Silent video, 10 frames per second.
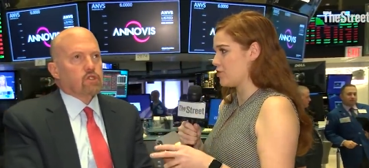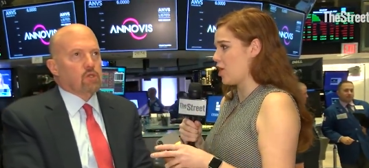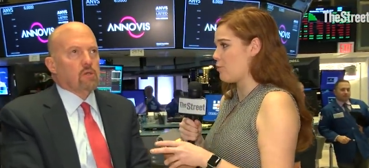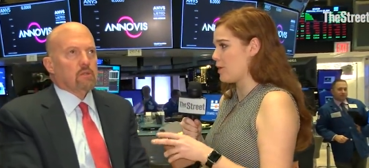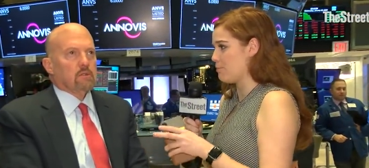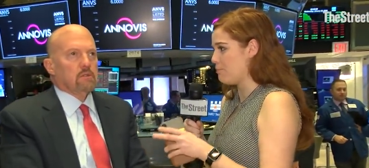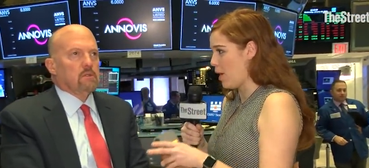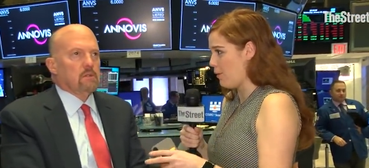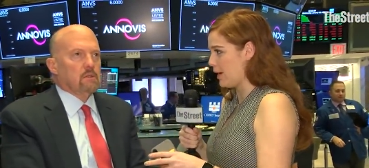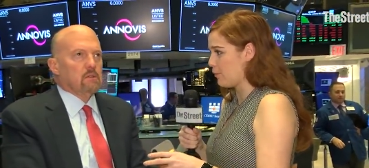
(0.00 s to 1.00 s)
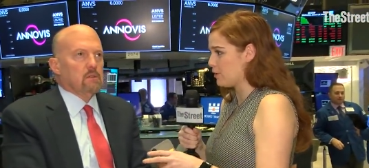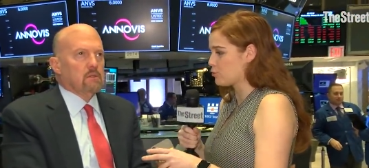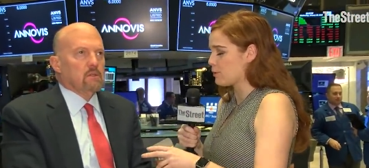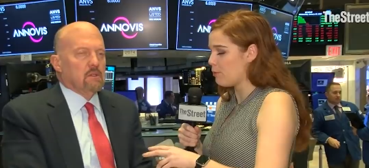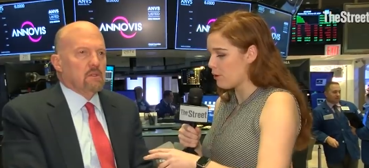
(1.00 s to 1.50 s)
Speaker 1: start with Boeing,
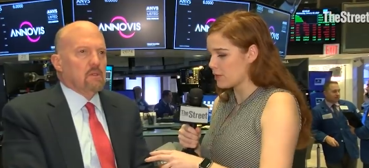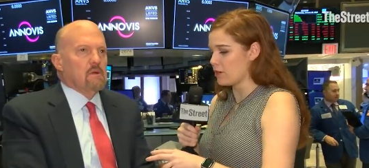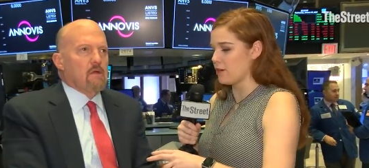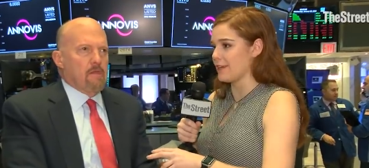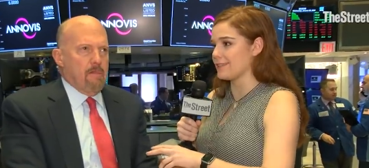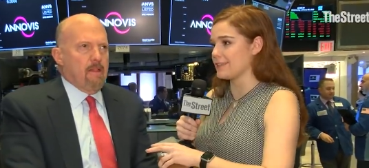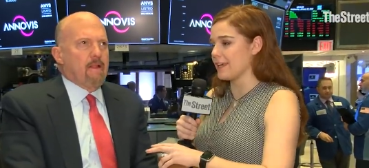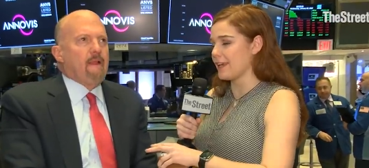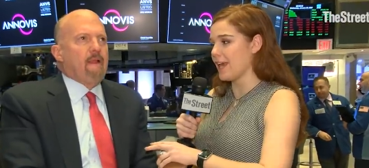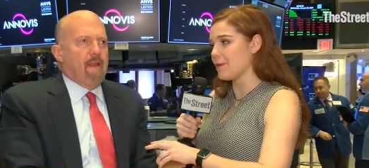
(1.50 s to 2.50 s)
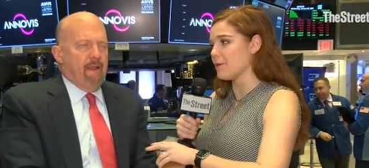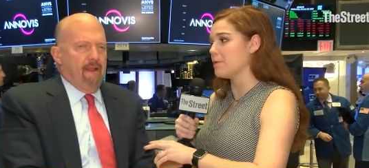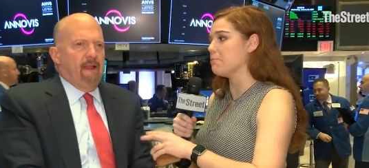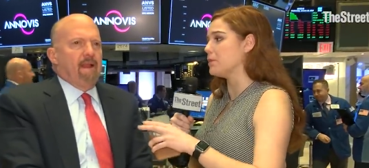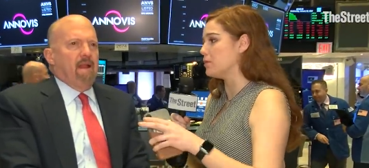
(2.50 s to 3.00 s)
which reported earnings that came
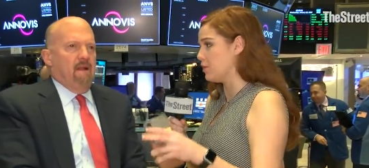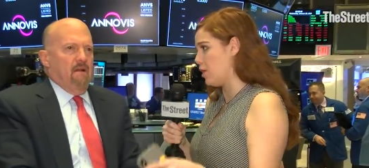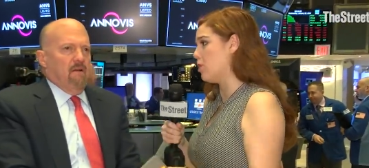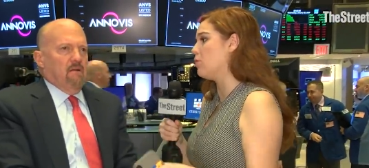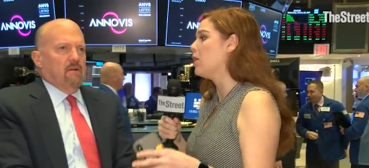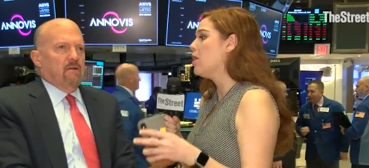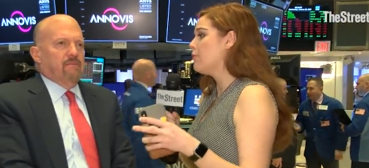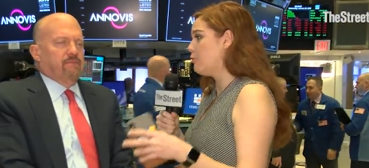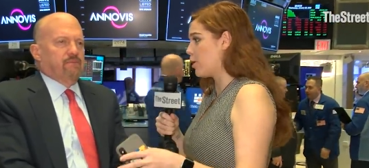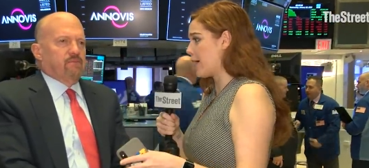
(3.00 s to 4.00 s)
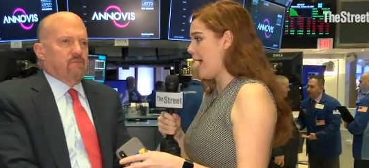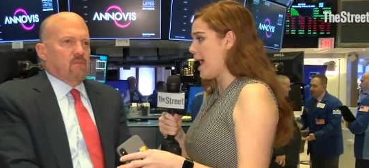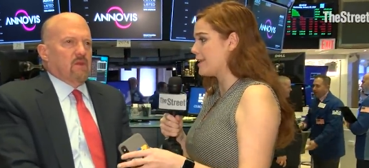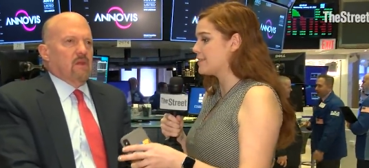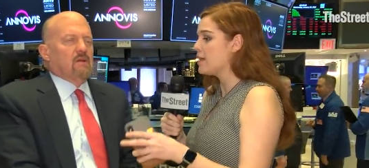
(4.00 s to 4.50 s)
in below
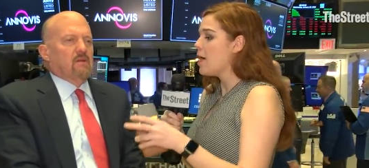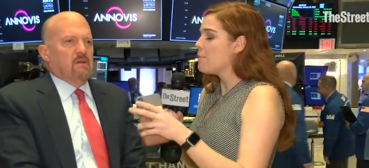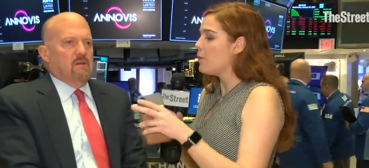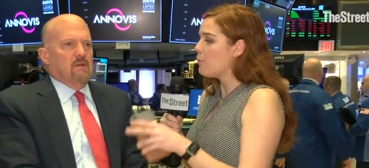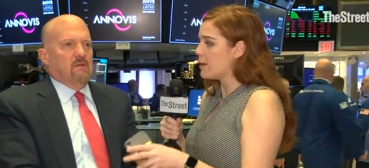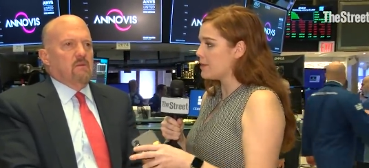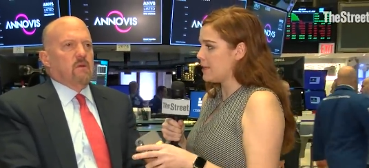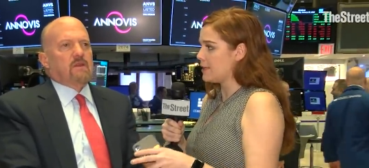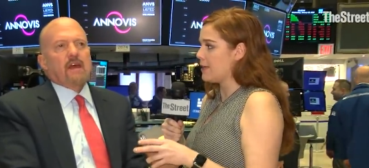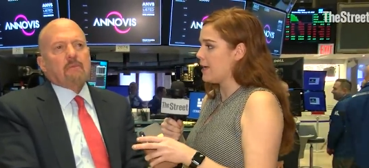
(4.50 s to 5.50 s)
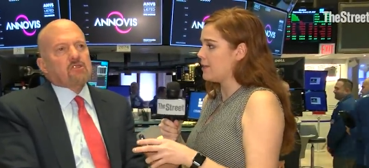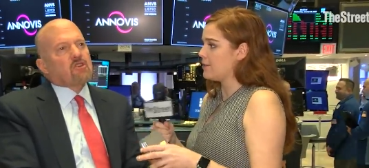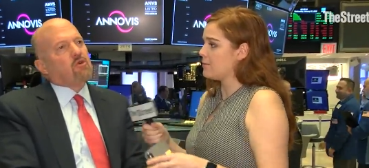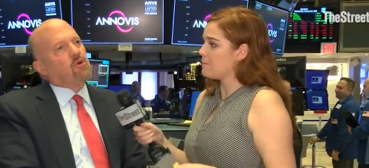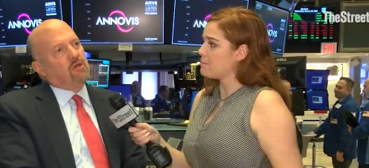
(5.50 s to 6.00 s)
forecasts. But one thing well, that, that
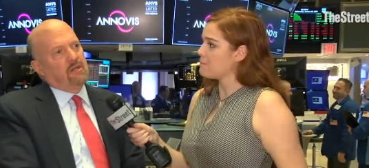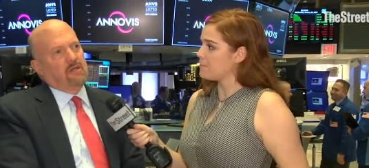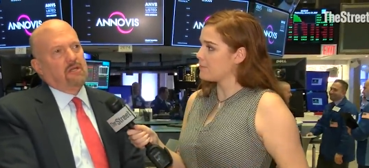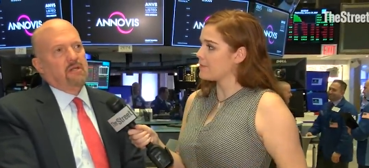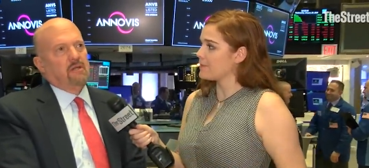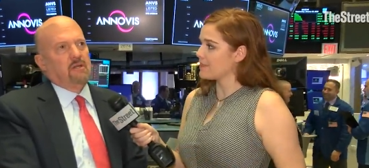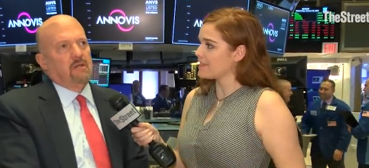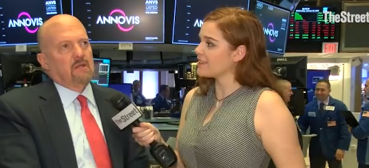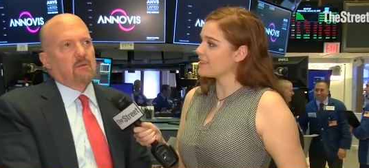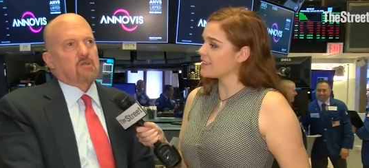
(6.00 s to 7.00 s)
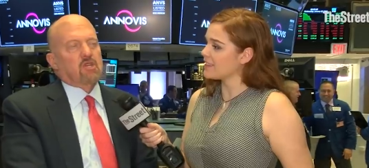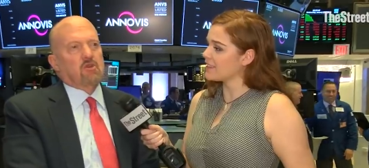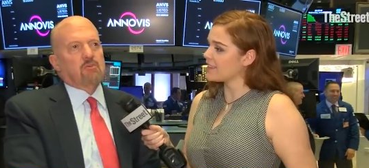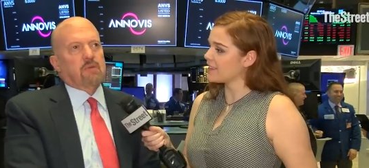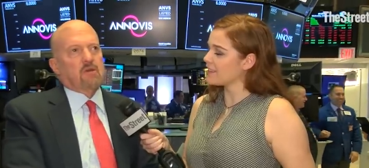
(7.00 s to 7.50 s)
was
Speaker 2: good, that was
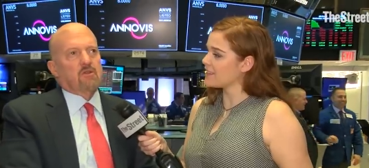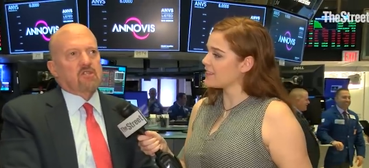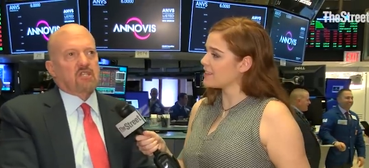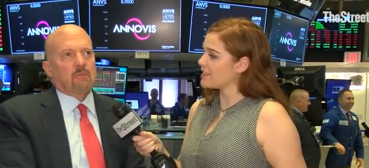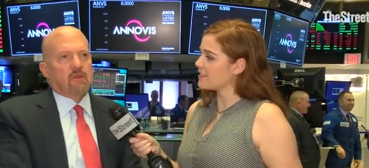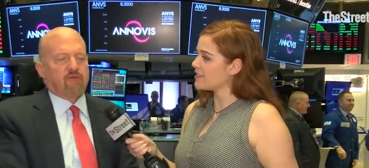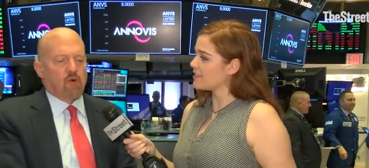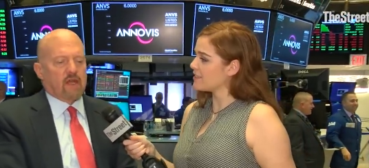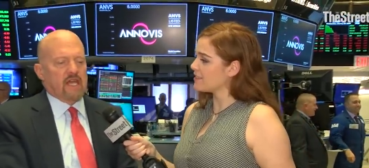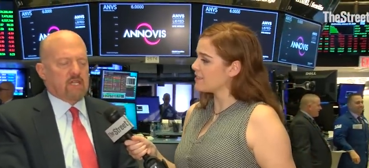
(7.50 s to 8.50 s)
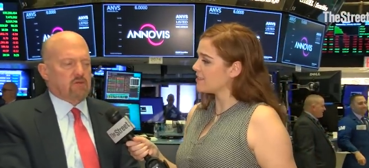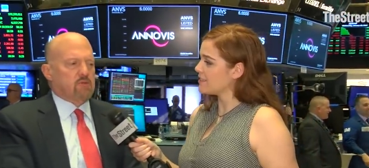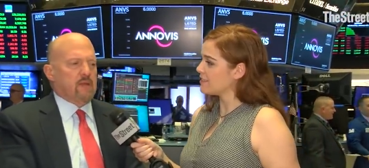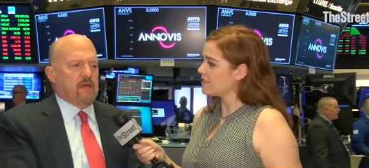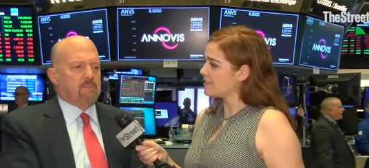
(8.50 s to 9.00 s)
good because some of the forecast
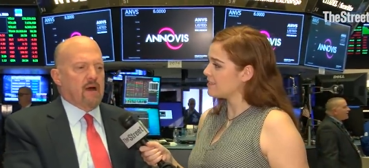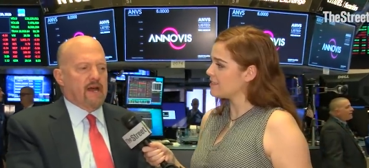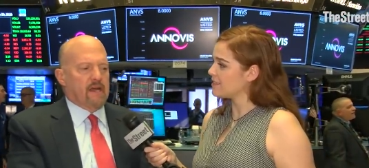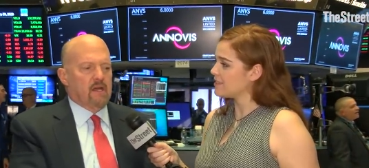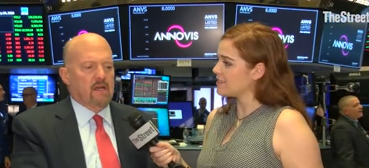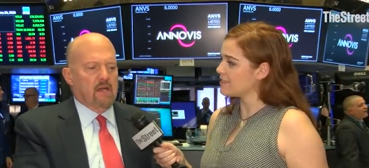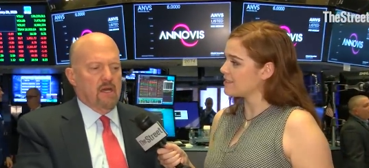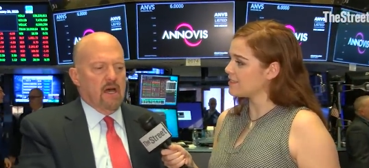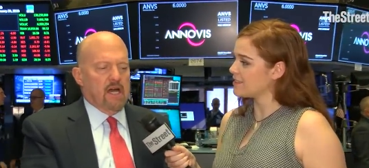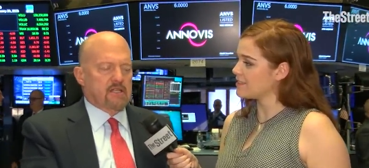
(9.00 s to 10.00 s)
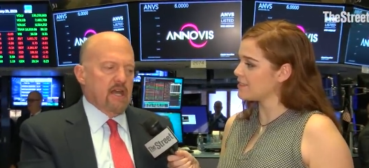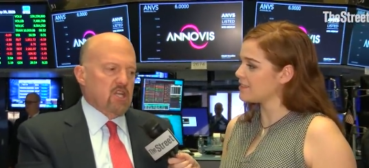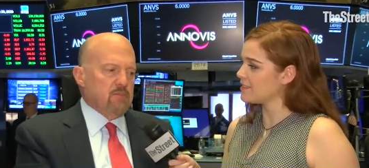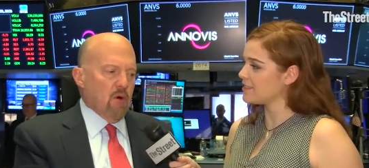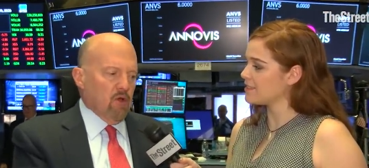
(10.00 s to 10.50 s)
was made by uh,
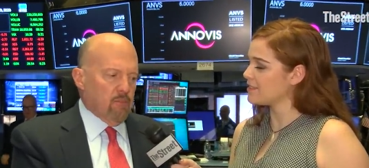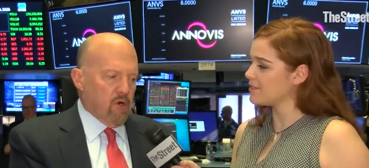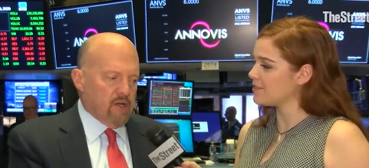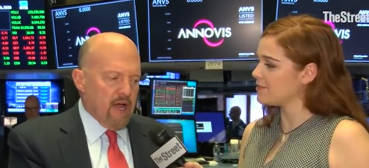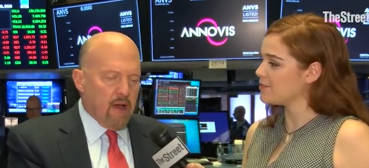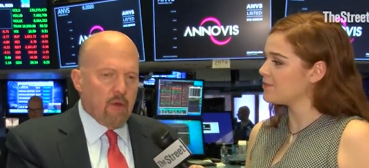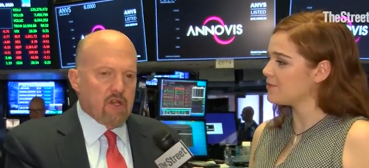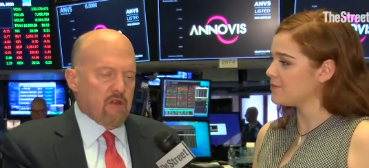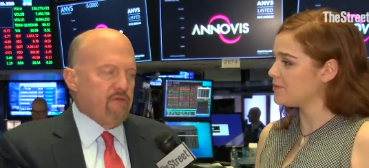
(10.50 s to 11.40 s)
Dennis Muilenburg. Now I want to